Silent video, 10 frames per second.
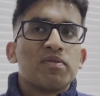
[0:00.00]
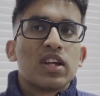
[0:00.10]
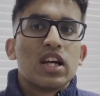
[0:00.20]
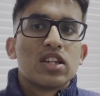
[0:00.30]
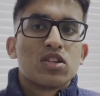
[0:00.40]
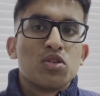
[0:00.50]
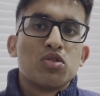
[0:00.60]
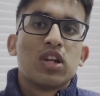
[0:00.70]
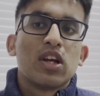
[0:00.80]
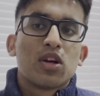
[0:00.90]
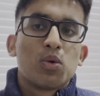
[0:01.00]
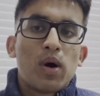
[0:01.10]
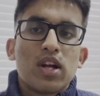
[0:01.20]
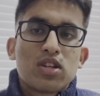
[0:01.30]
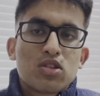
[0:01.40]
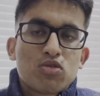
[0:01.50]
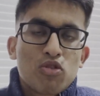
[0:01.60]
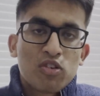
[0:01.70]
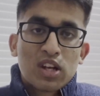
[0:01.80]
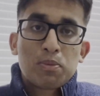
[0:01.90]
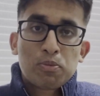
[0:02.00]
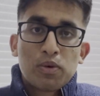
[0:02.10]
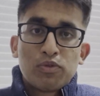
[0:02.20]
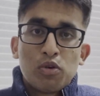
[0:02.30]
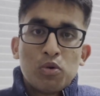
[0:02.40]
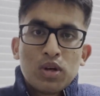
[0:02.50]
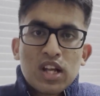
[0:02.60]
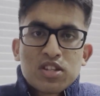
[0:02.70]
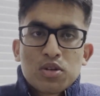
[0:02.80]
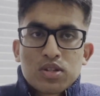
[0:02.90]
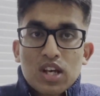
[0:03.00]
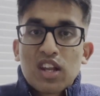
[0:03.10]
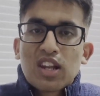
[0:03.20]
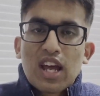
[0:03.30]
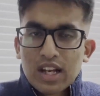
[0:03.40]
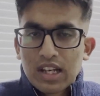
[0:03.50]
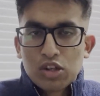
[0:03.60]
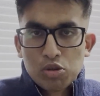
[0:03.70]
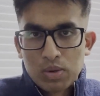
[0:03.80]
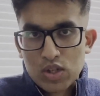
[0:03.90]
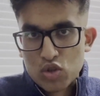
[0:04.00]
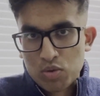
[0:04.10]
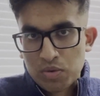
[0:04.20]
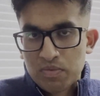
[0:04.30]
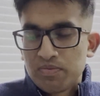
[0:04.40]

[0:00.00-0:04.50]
it's usually quite strongly put forward, and so it's unlikely to be true.